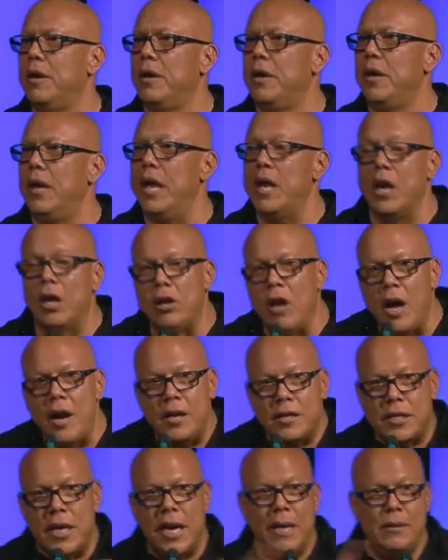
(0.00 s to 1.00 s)
And a lot of
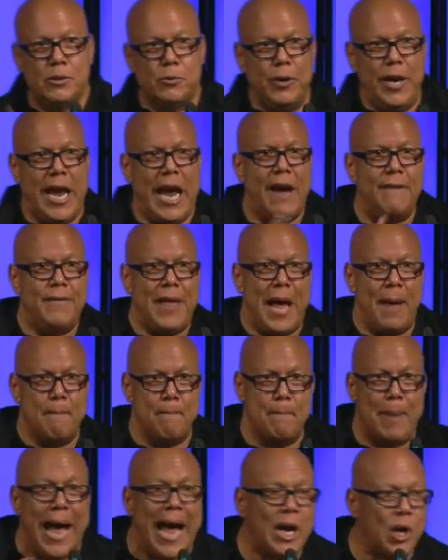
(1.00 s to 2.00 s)
times we have that
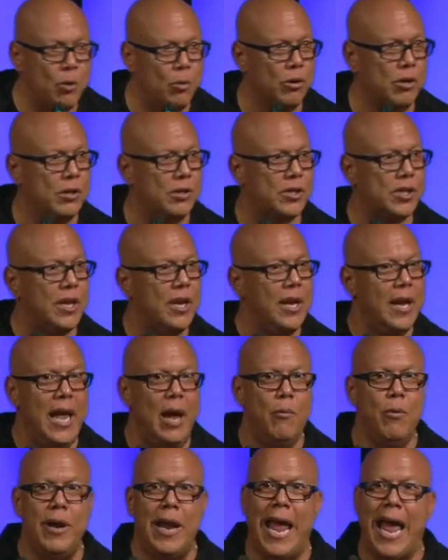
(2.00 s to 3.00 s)
backwards. And
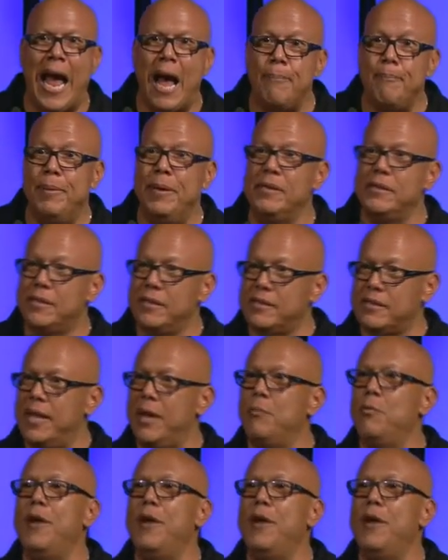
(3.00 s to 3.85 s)
what happens is then we